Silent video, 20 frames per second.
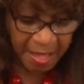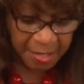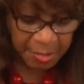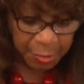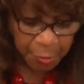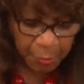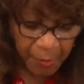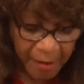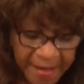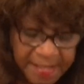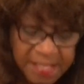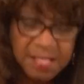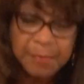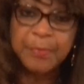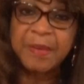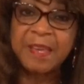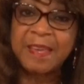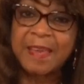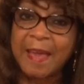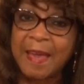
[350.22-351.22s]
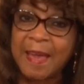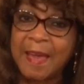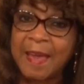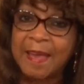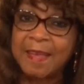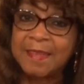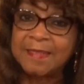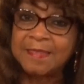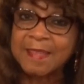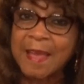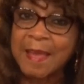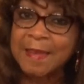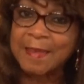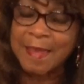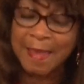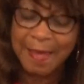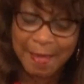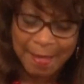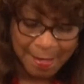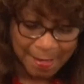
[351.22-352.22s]
Grace begins and
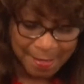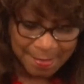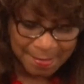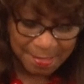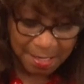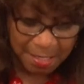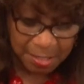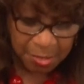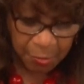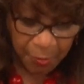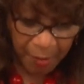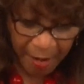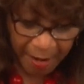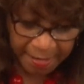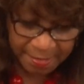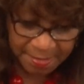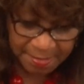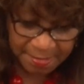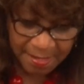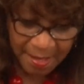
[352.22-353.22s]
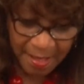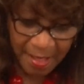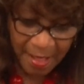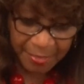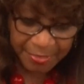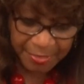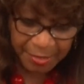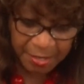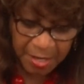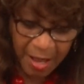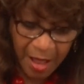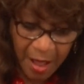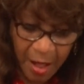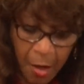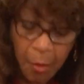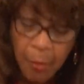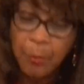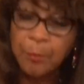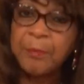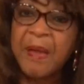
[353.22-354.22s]
ends in Christ. The
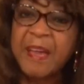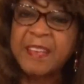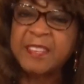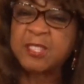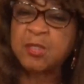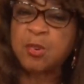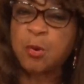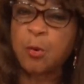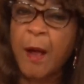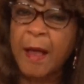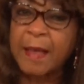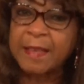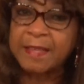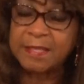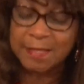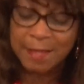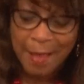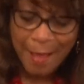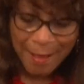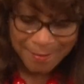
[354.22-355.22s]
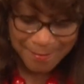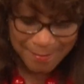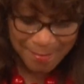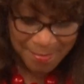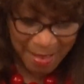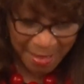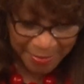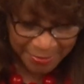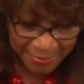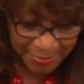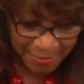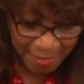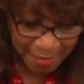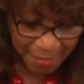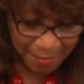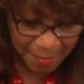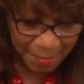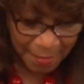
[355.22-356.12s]
law makes Christ nothing.